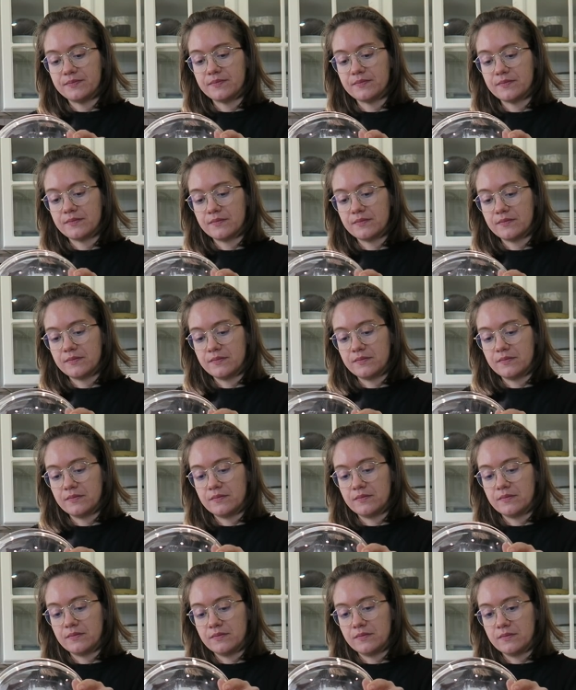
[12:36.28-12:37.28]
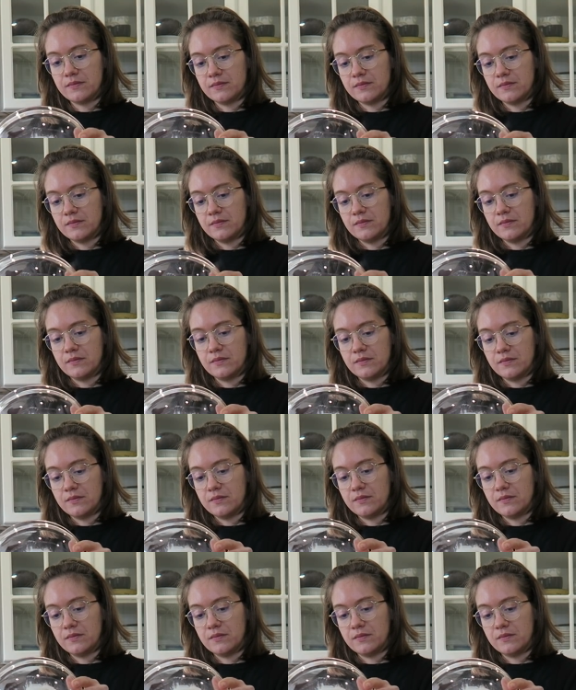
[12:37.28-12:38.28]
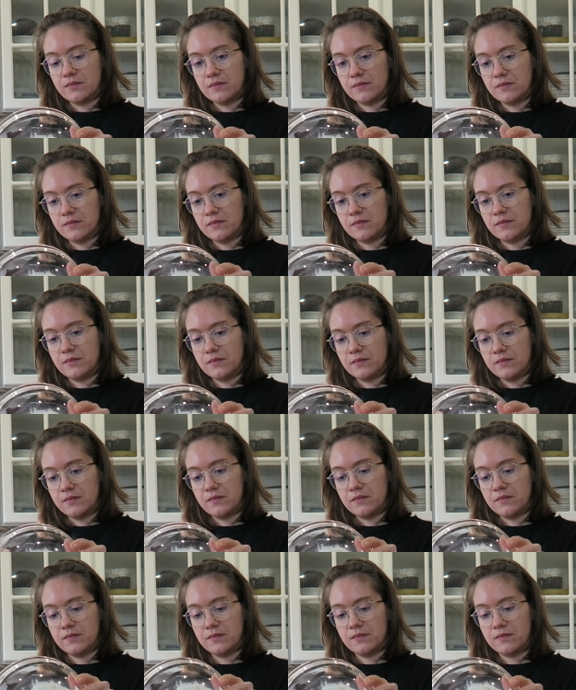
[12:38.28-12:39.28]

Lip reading: Nothing is said.